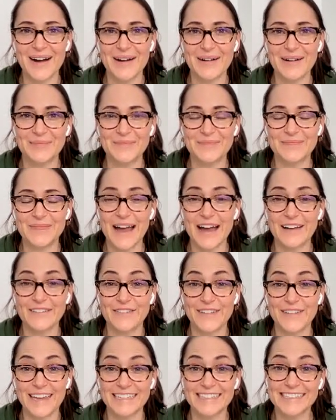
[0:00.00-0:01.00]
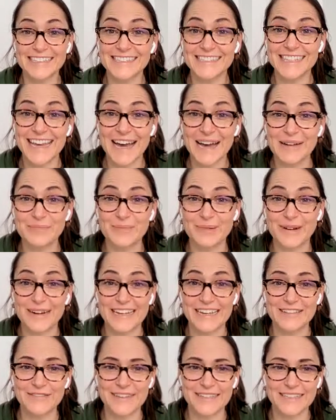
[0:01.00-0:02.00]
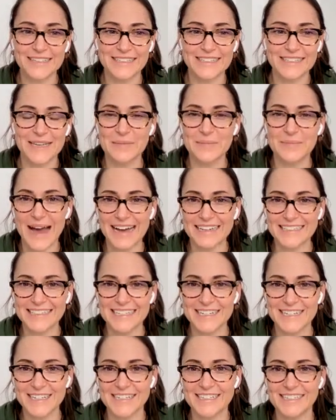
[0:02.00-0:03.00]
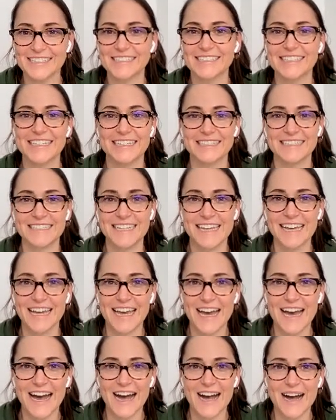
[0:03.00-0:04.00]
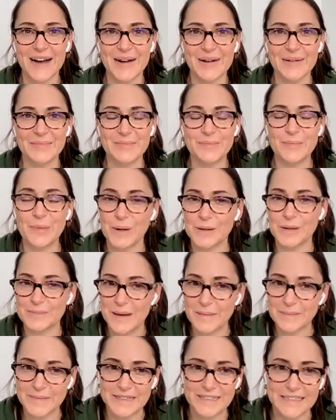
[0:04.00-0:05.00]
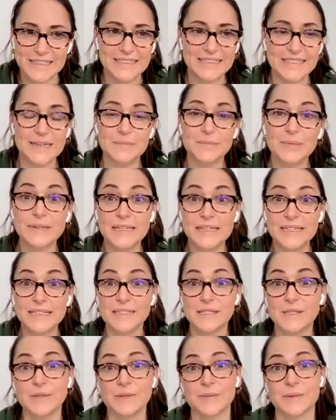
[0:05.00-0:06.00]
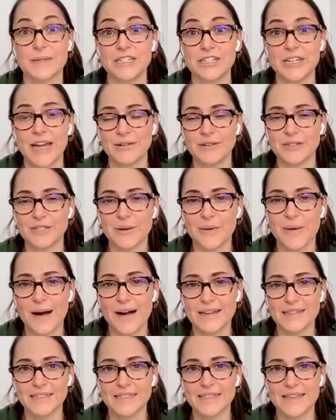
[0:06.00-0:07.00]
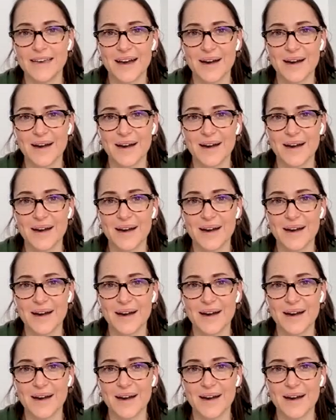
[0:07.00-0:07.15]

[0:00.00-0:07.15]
have faced at Brave as ambassadors and board members, please do reach out to us.